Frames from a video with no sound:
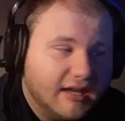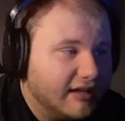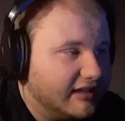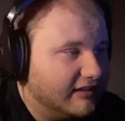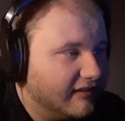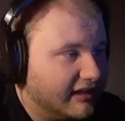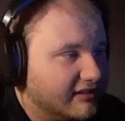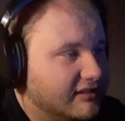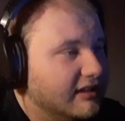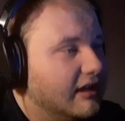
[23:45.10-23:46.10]
He,
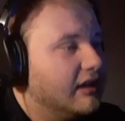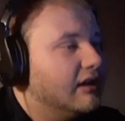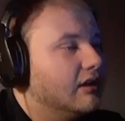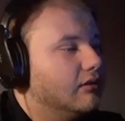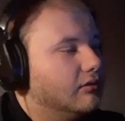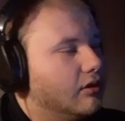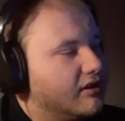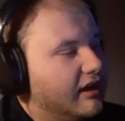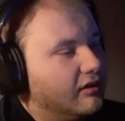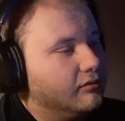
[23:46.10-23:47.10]
like, look
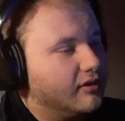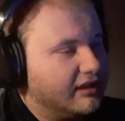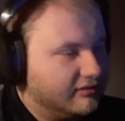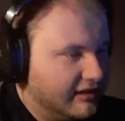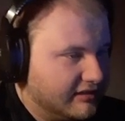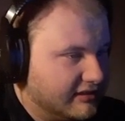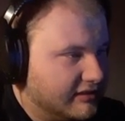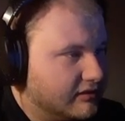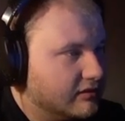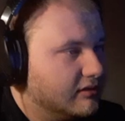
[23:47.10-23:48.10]
at
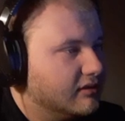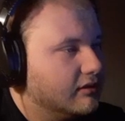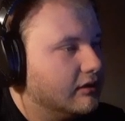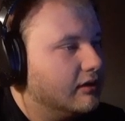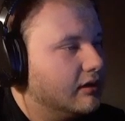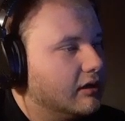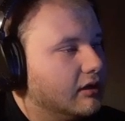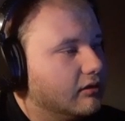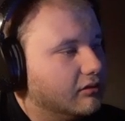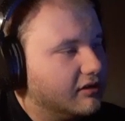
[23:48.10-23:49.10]
this.
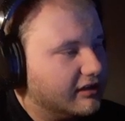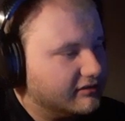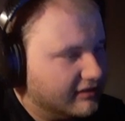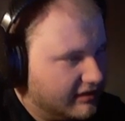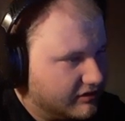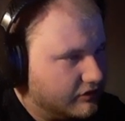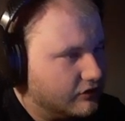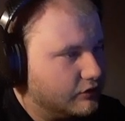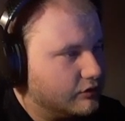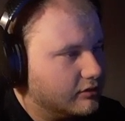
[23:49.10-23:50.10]
Look at
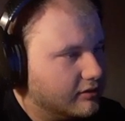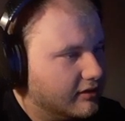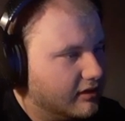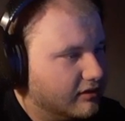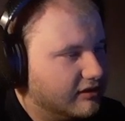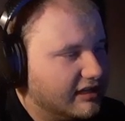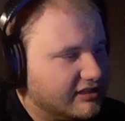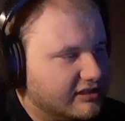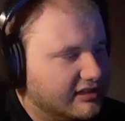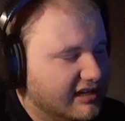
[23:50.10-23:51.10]
this.
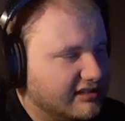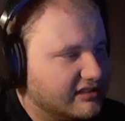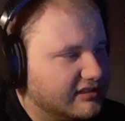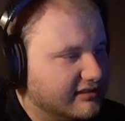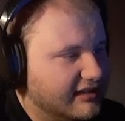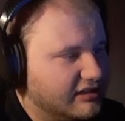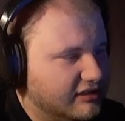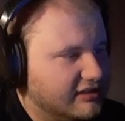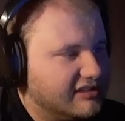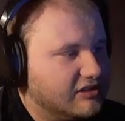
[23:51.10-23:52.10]
This is
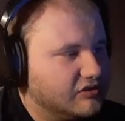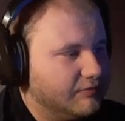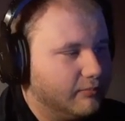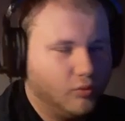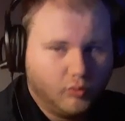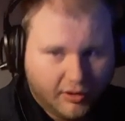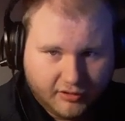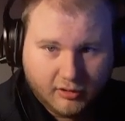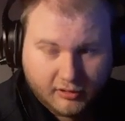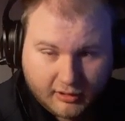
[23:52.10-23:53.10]
his
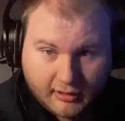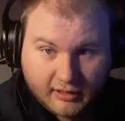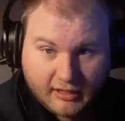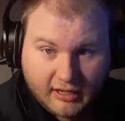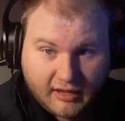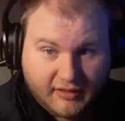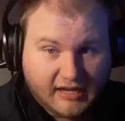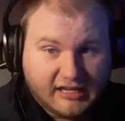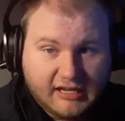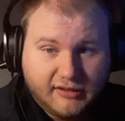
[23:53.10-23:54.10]
brother
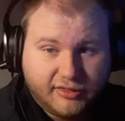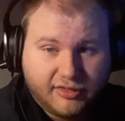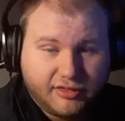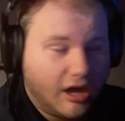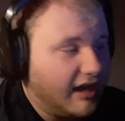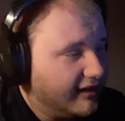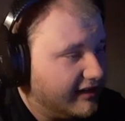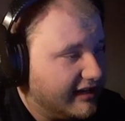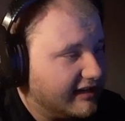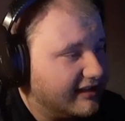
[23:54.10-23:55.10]
that he thought
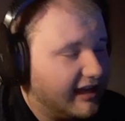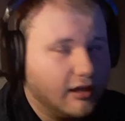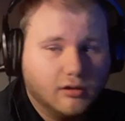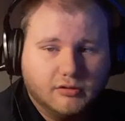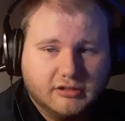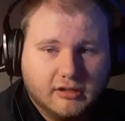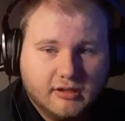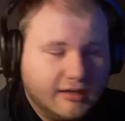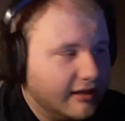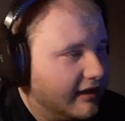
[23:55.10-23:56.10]
he killed.
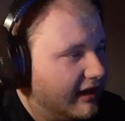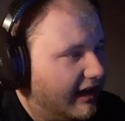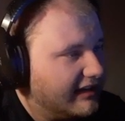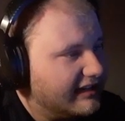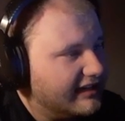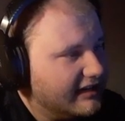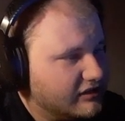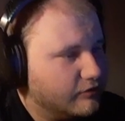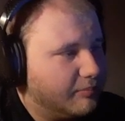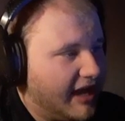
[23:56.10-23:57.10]
And he
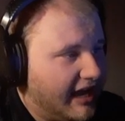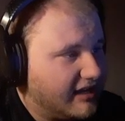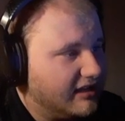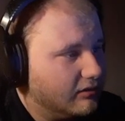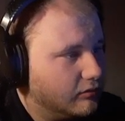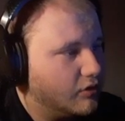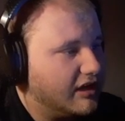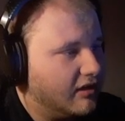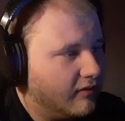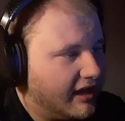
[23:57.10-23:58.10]
is back
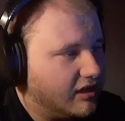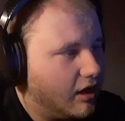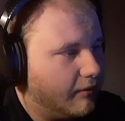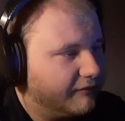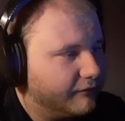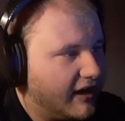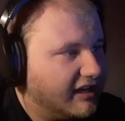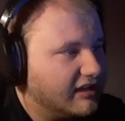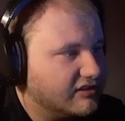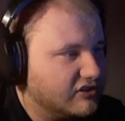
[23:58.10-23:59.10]
looking like a
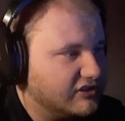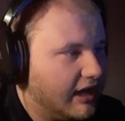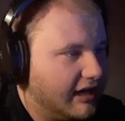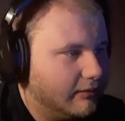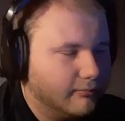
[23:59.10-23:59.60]
Frankenstein